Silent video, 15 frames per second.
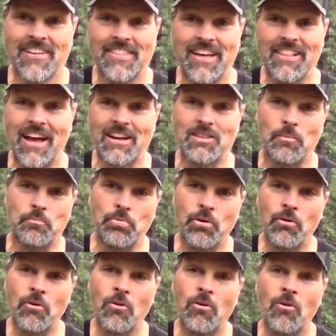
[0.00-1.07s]
they like to
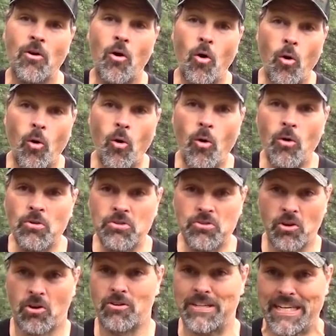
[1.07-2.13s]
pull whole
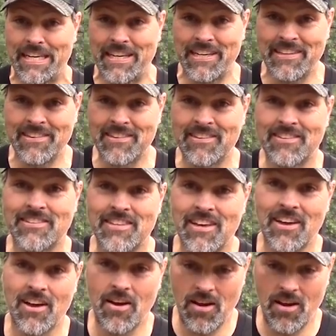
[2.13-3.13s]
sardines,